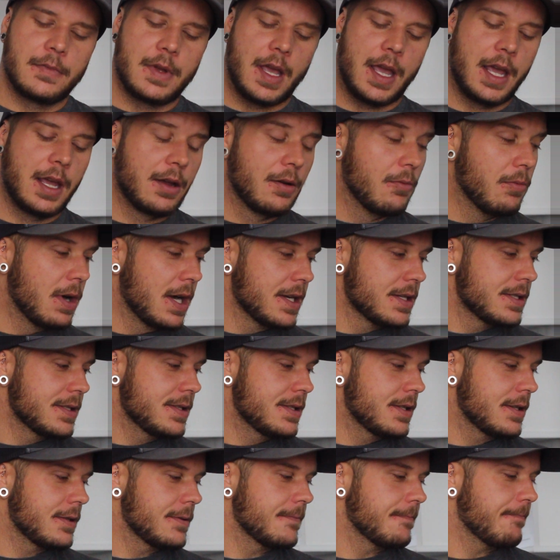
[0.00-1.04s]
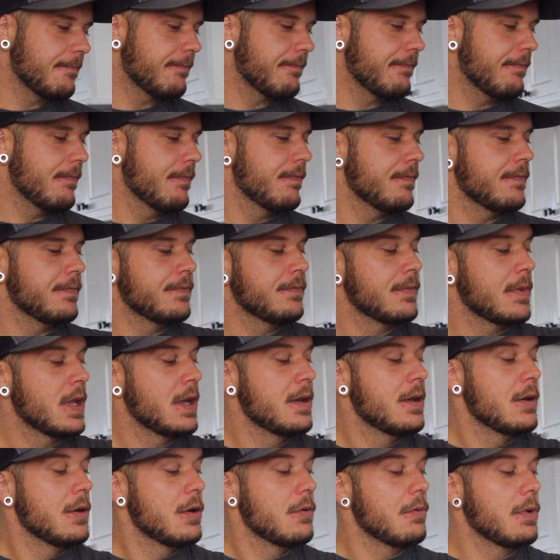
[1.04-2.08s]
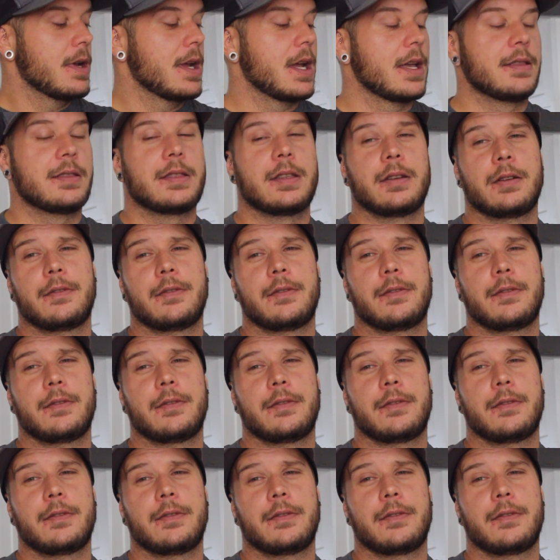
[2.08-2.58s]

Egg whites. You got the